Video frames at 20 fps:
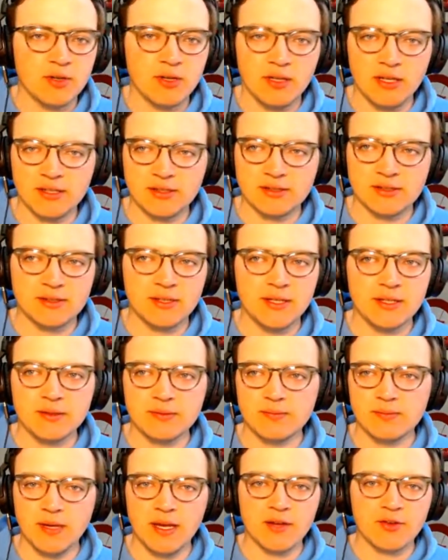unless
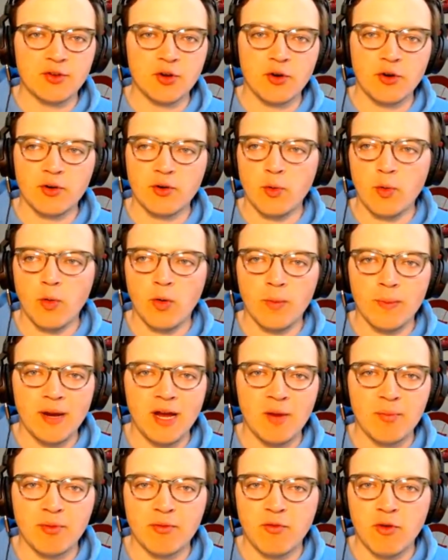he gets hurt or
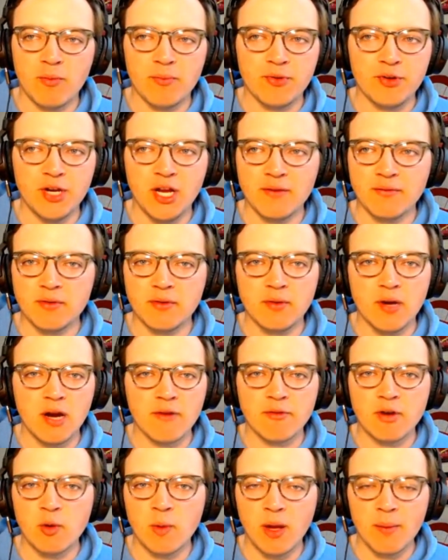Gorman outperforms in
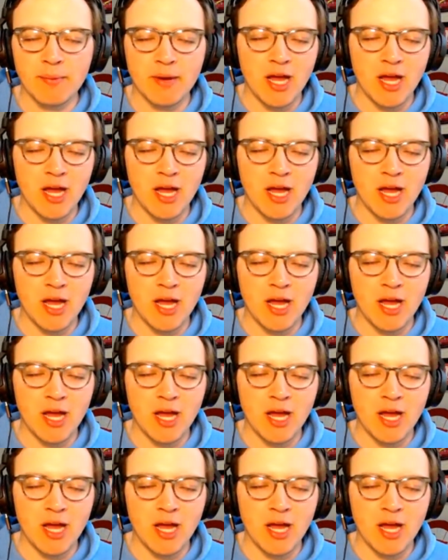every way.